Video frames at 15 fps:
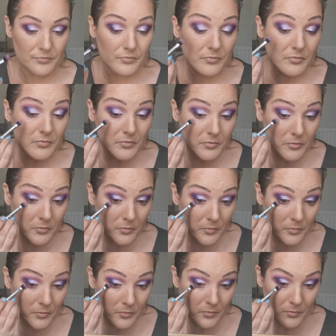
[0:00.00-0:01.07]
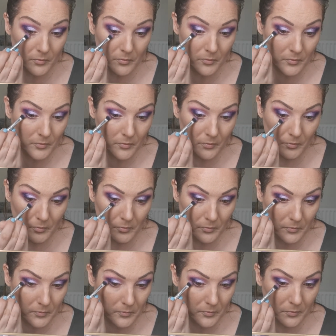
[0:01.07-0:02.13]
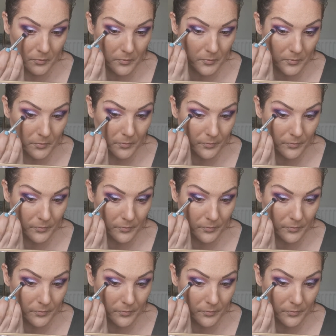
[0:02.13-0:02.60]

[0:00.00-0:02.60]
No one is speaking in this clip.